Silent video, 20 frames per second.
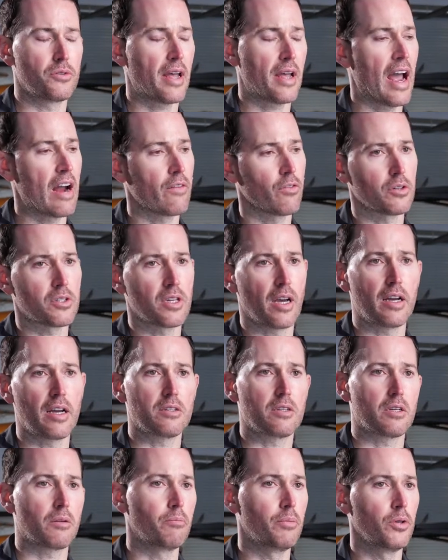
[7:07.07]

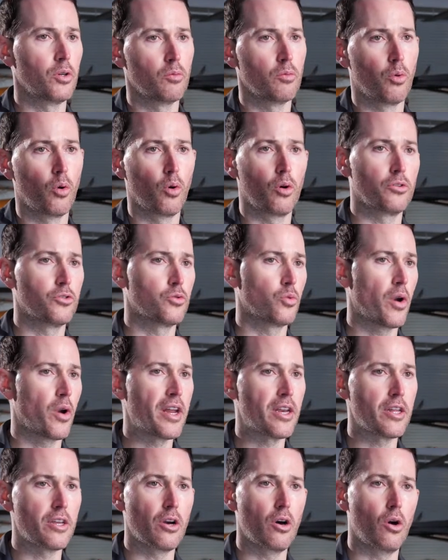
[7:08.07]
advertising, billboards,
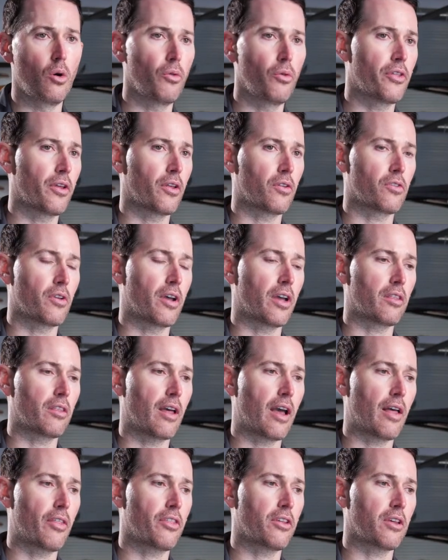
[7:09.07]
radio, things like
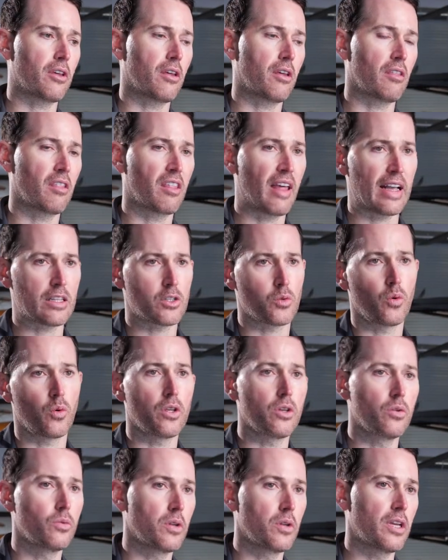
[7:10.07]
that, thinking that's what
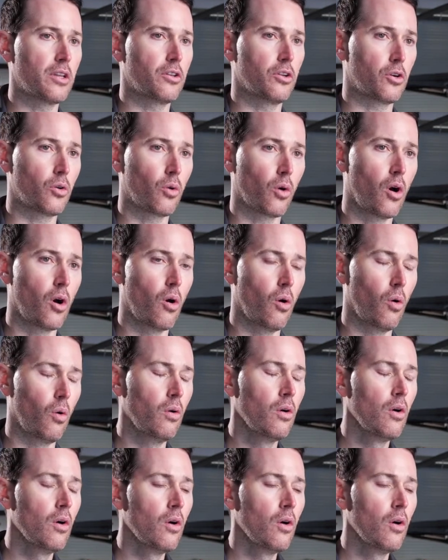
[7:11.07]
you need to grow.